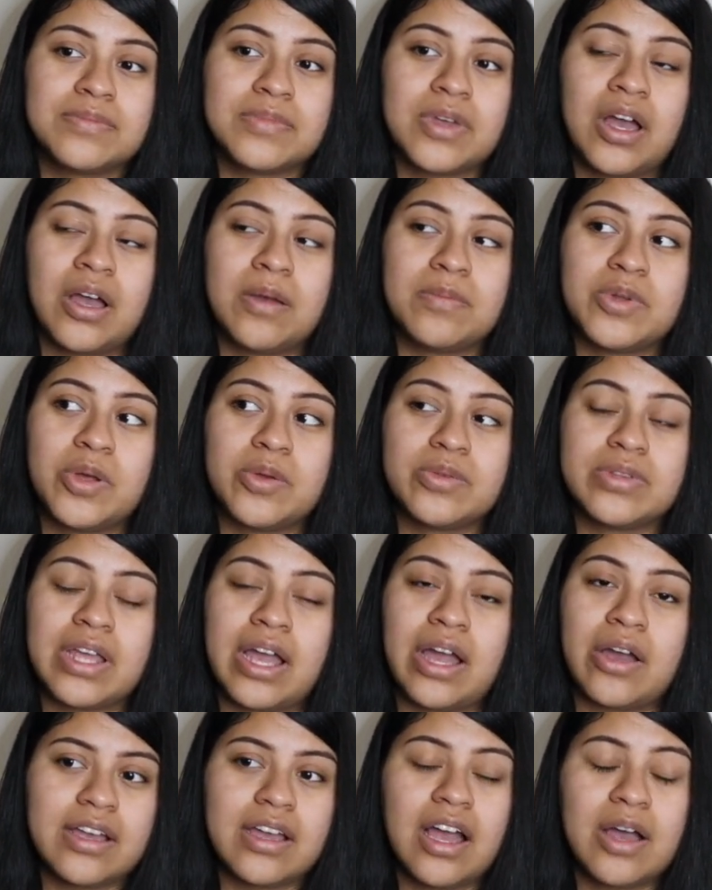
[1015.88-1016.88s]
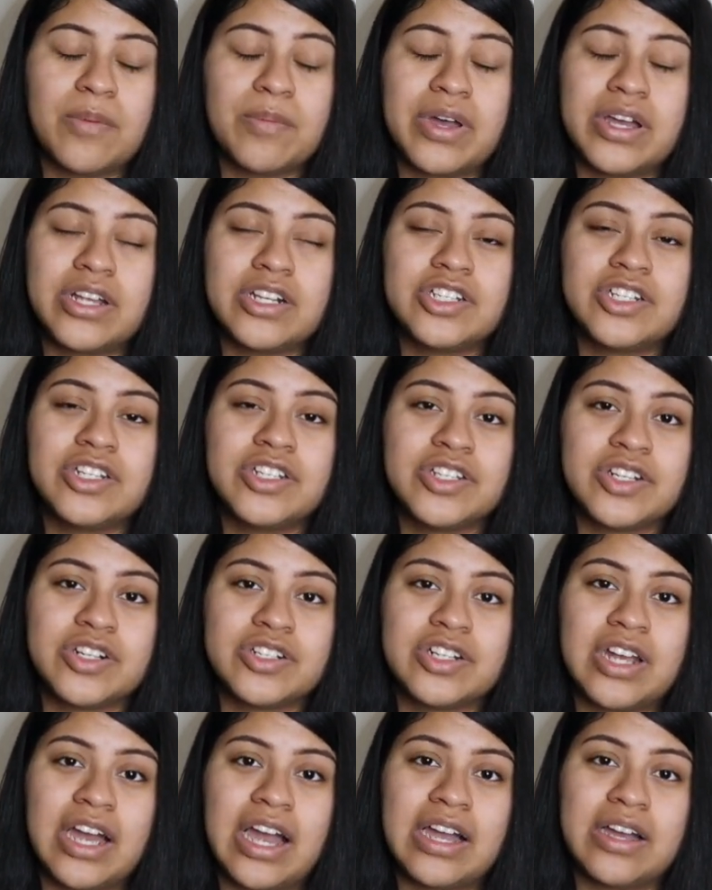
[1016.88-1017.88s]
note down how much your
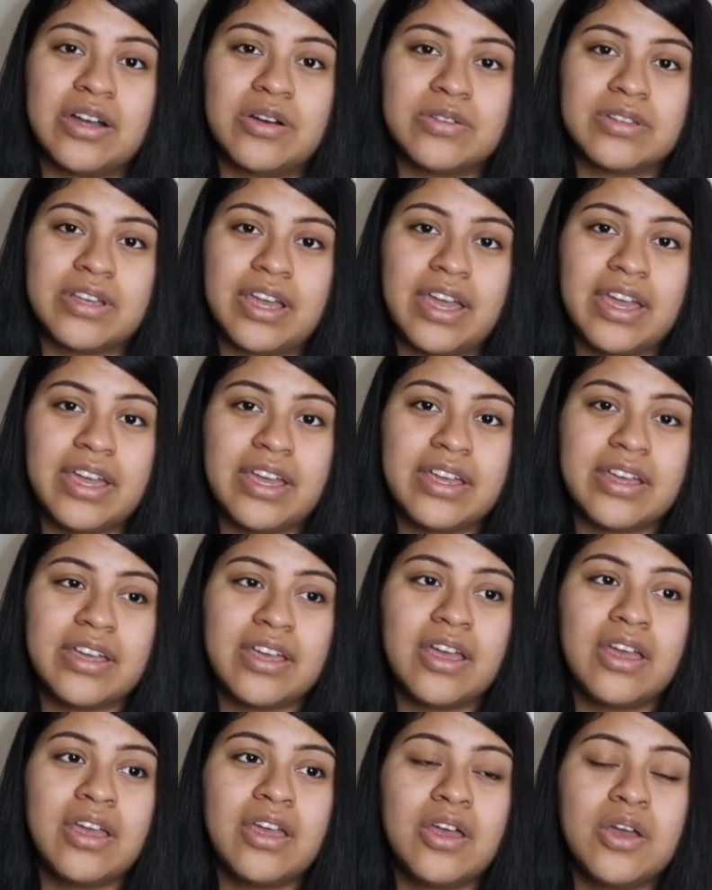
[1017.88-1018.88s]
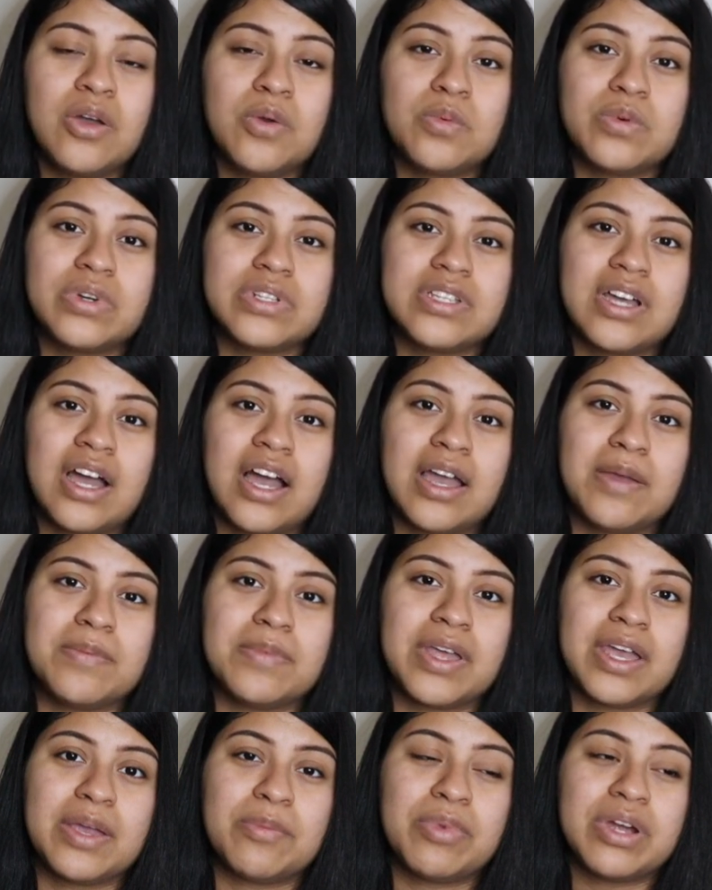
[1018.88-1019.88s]
child ate, what time
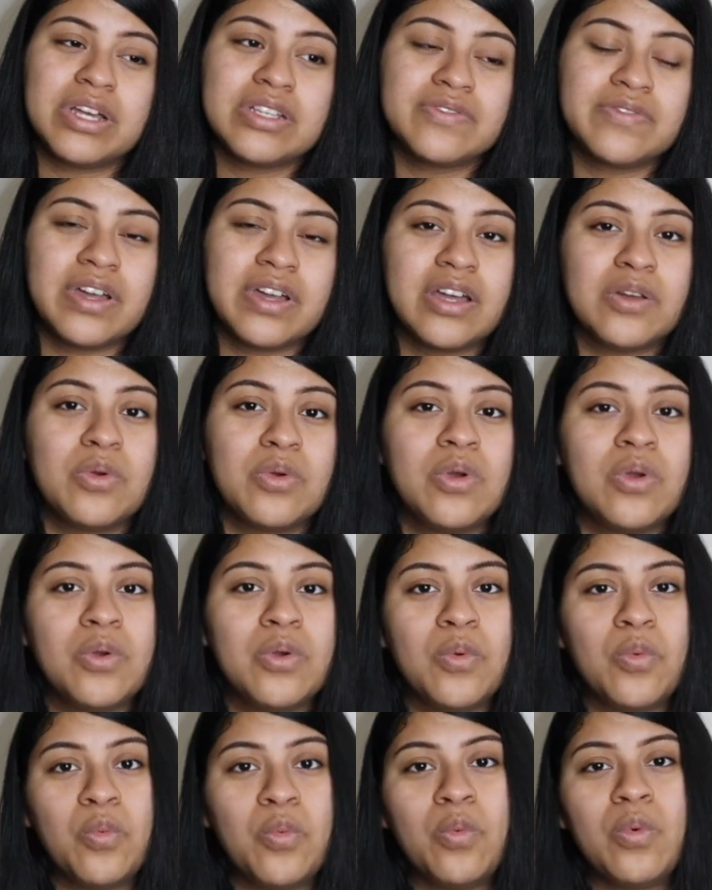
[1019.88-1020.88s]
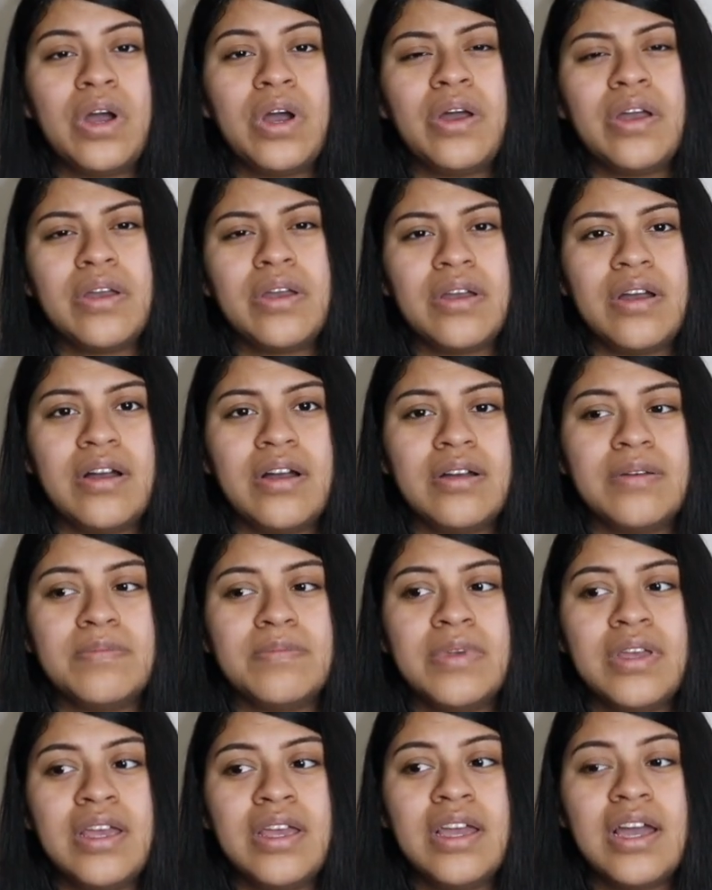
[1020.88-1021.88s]
they breastfed, what how
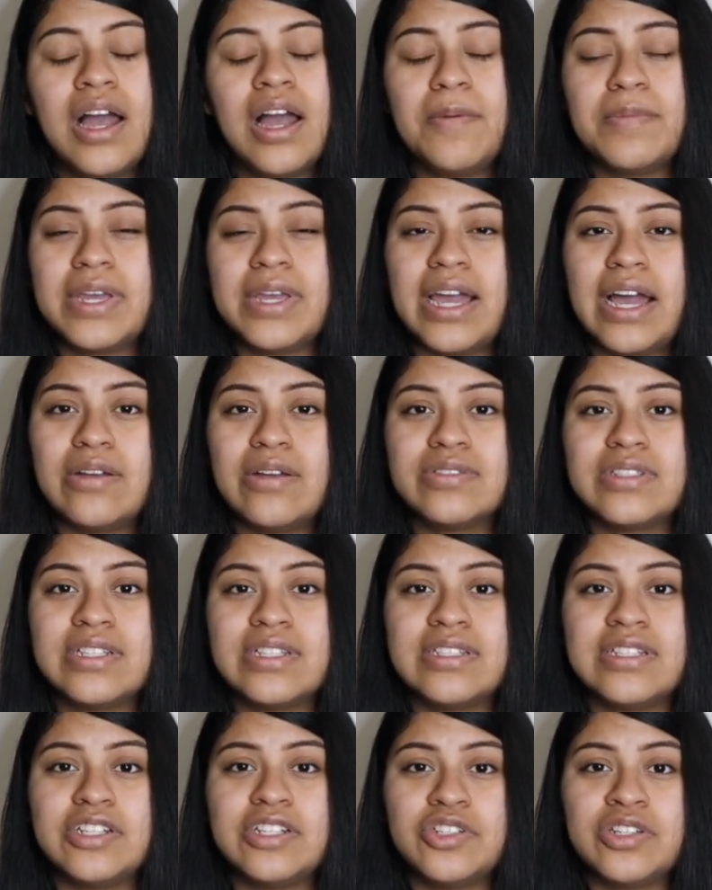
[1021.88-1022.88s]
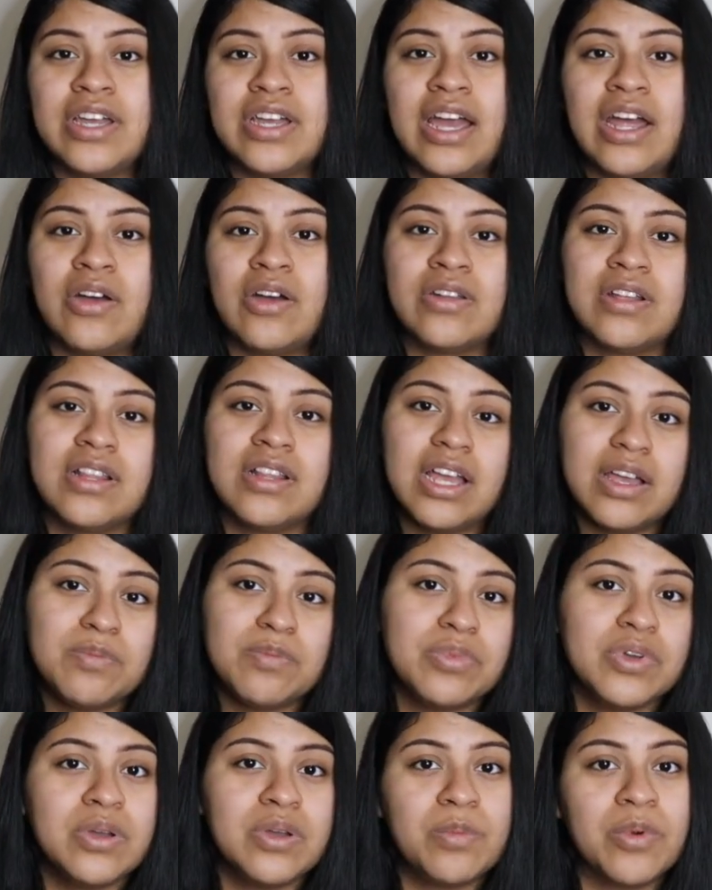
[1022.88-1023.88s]
many ounces did you get on the
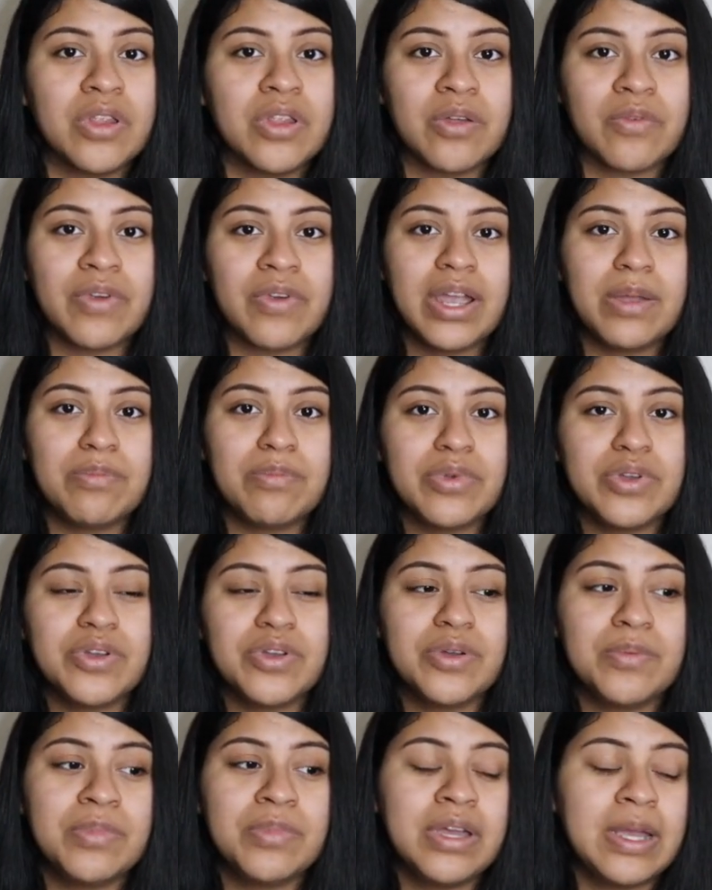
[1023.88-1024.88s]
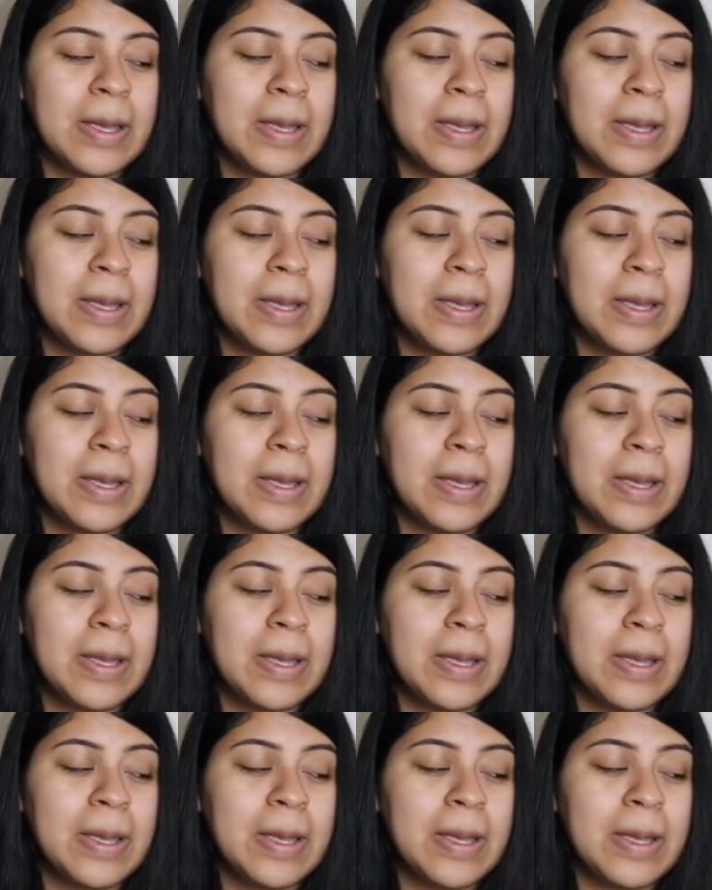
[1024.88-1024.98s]
left boob or the right boob.